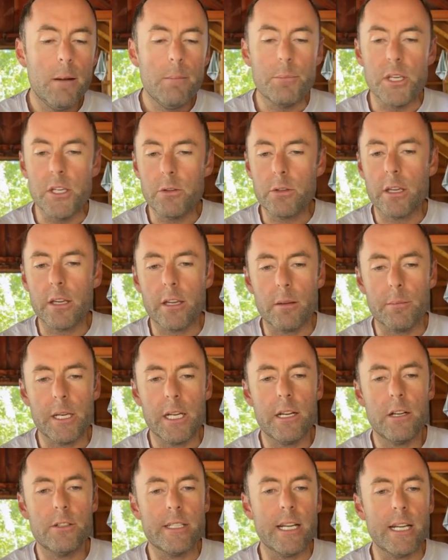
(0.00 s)
But you can come in
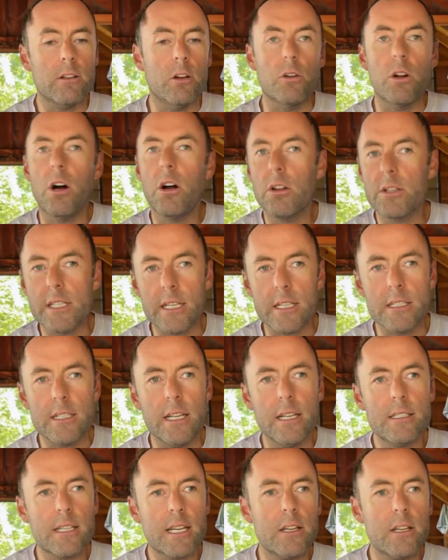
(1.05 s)
here, download all
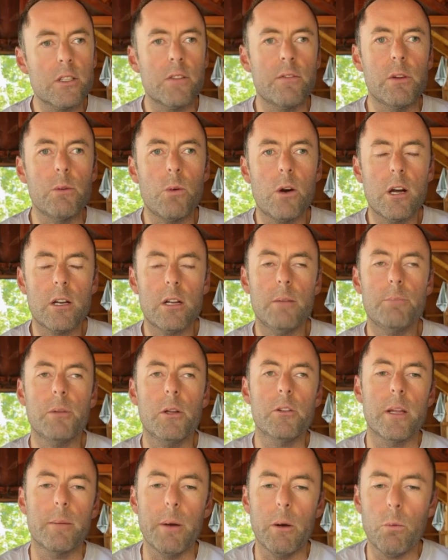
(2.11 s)
16 skills if you want,
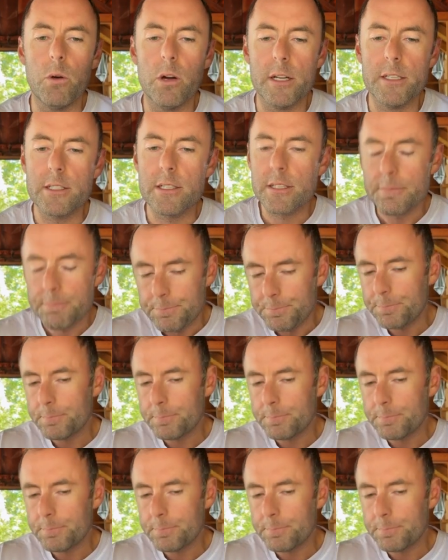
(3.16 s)
upload them at once.